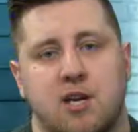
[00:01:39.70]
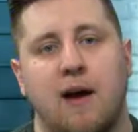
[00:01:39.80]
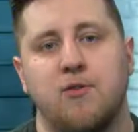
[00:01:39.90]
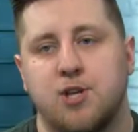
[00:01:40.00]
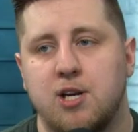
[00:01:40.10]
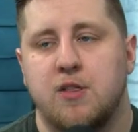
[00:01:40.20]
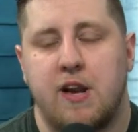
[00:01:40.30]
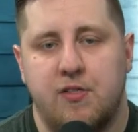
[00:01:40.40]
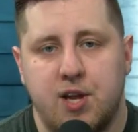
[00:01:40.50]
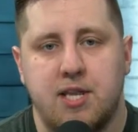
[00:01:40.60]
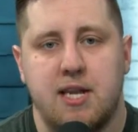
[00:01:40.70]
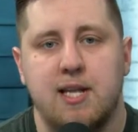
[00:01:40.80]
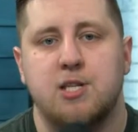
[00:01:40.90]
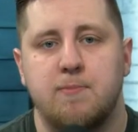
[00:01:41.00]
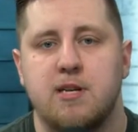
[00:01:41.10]
conversation that I think
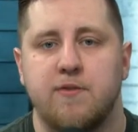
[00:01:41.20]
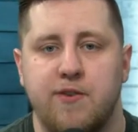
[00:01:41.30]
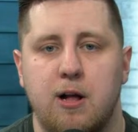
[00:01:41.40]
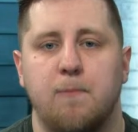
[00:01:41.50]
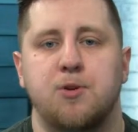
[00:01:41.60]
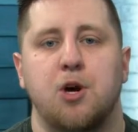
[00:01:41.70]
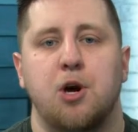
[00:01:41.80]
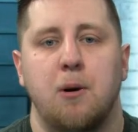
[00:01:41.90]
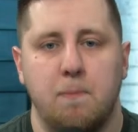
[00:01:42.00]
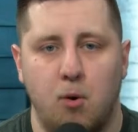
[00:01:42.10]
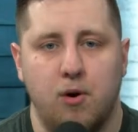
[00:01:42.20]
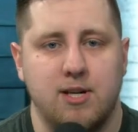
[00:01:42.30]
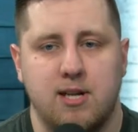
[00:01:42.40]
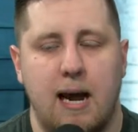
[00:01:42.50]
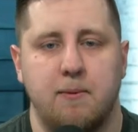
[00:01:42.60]
needs to be developed more
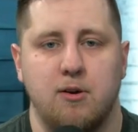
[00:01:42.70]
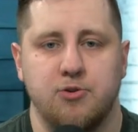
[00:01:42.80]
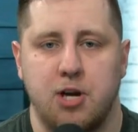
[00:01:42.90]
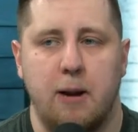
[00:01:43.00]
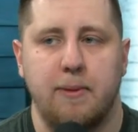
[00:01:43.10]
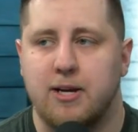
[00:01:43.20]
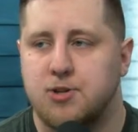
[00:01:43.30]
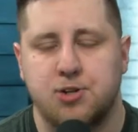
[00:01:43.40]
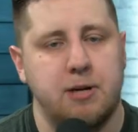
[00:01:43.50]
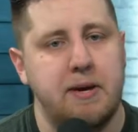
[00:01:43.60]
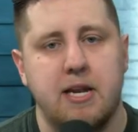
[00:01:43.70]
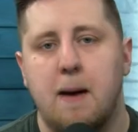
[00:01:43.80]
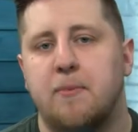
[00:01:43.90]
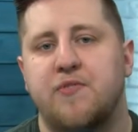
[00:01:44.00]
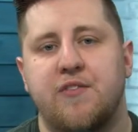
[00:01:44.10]
as time goes on, because there's going to be a
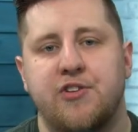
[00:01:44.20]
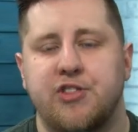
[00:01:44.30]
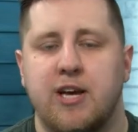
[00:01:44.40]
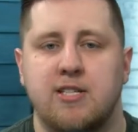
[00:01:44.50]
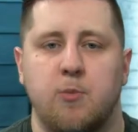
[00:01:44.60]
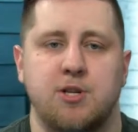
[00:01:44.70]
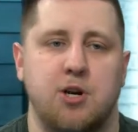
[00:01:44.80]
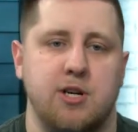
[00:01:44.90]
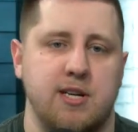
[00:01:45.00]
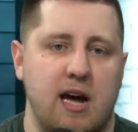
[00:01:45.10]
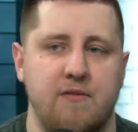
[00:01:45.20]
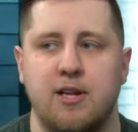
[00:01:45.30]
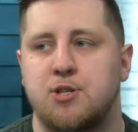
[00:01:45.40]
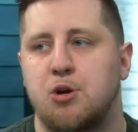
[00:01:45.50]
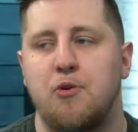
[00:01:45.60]
number of different things that we start to dive
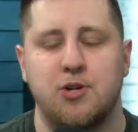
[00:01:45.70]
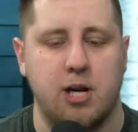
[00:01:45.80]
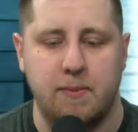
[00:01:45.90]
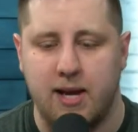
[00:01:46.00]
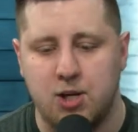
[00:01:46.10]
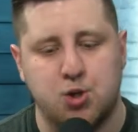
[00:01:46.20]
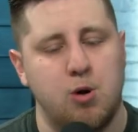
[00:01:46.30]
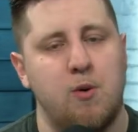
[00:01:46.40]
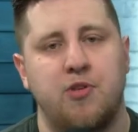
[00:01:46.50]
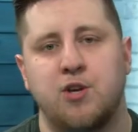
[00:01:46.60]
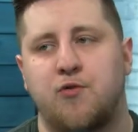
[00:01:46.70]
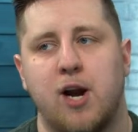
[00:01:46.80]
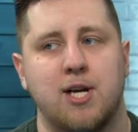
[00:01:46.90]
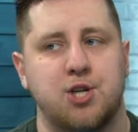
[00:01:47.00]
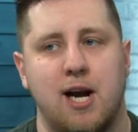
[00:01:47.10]
into. There's going to be history with these
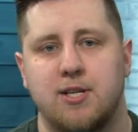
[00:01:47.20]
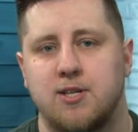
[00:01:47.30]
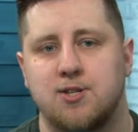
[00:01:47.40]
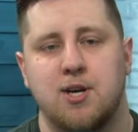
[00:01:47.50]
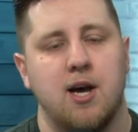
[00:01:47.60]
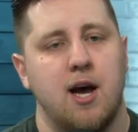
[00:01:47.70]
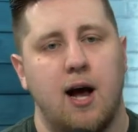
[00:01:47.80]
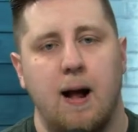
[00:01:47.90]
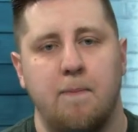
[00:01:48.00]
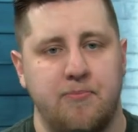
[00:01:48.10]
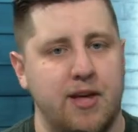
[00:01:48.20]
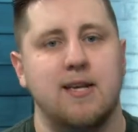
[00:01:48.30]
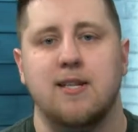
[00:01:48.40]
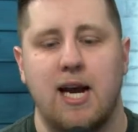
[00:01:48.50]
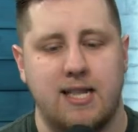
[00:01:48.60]
franchises,
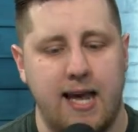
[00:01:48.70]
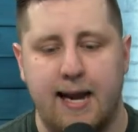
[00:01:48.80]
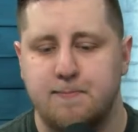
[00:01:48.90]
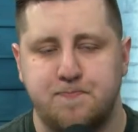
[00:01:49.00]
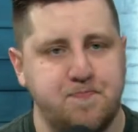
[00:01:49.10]
things like that.